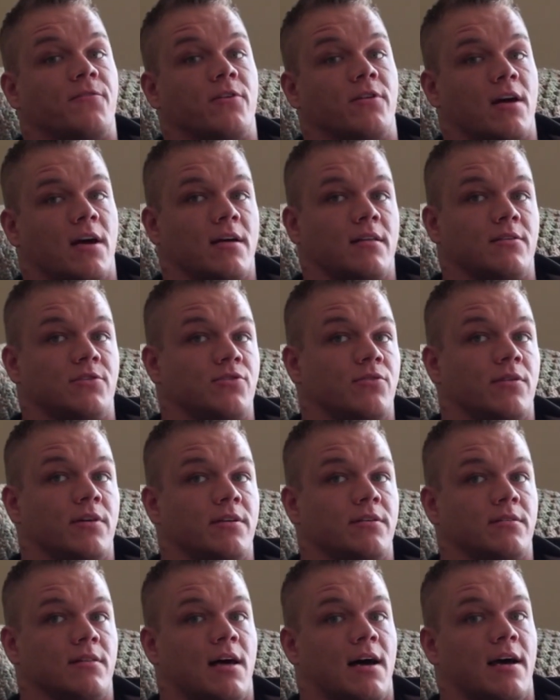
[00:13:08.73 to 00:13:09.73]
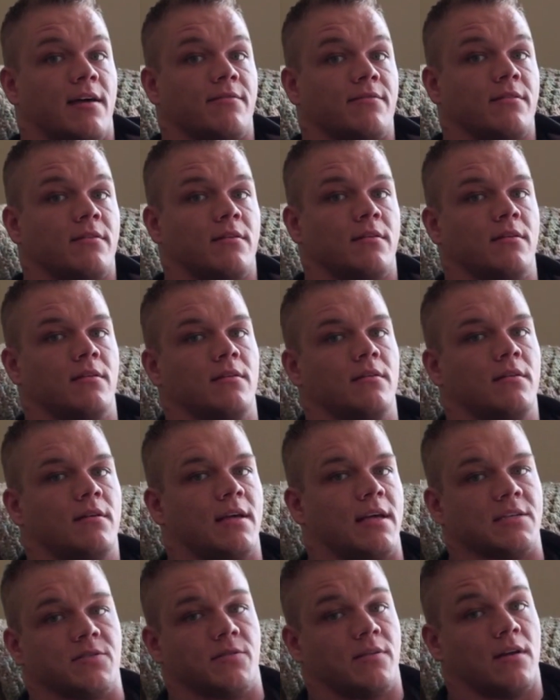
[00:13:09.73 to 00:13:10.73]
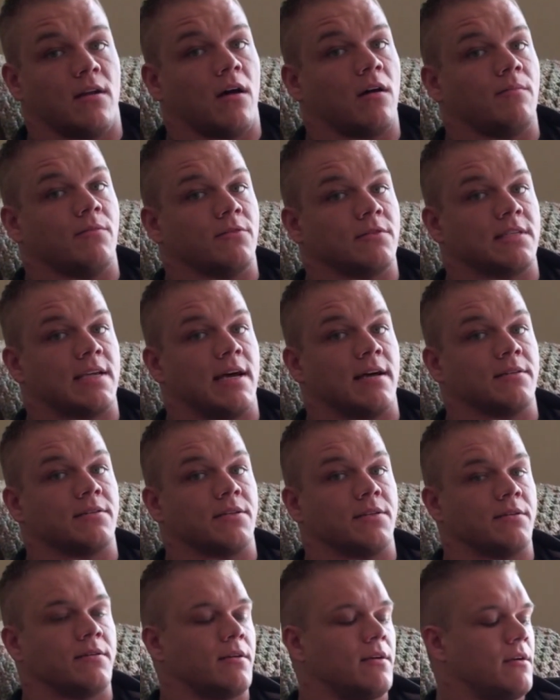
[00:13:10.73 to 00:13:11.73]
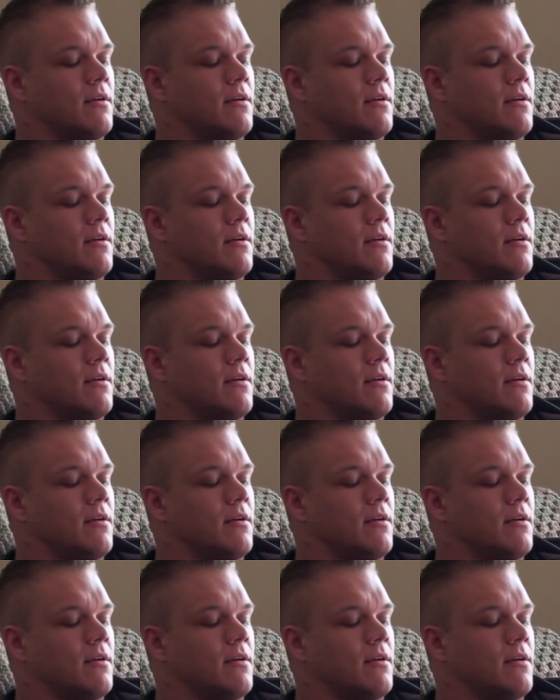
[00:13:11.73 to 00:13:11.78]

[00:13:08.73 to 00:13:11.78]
you're not enjoying your life? That's what it all boils down to.